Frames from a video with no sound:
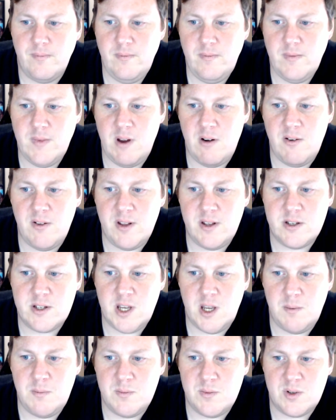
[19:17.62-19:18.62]
Everything
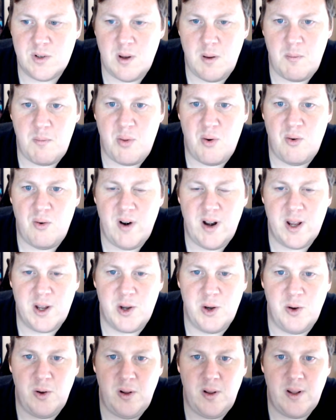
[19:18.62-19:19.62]
seems pretty
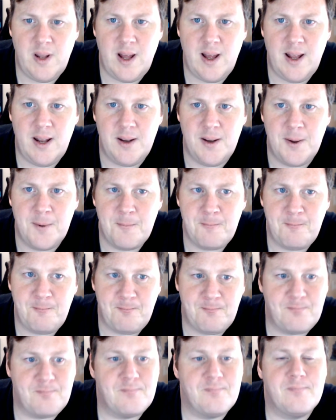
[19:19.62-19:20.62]
cool on that hand.
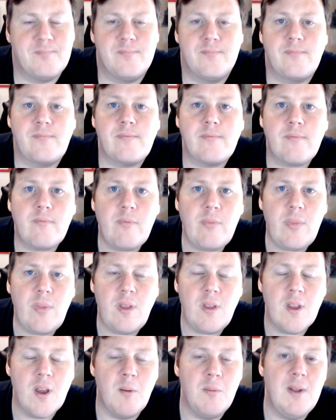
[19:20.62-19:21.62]

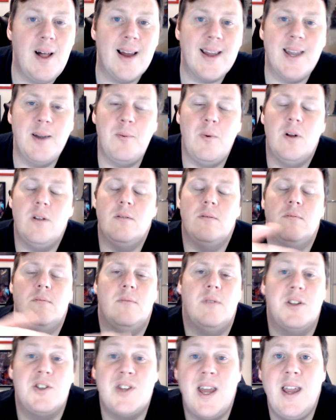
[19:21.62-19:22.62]
I'm liking what
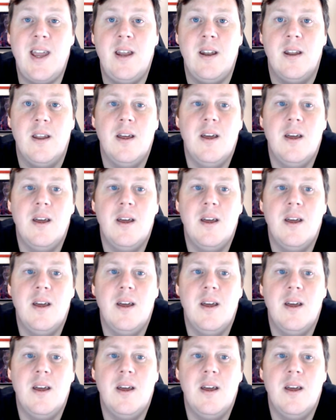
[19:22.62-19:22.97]
they're saying,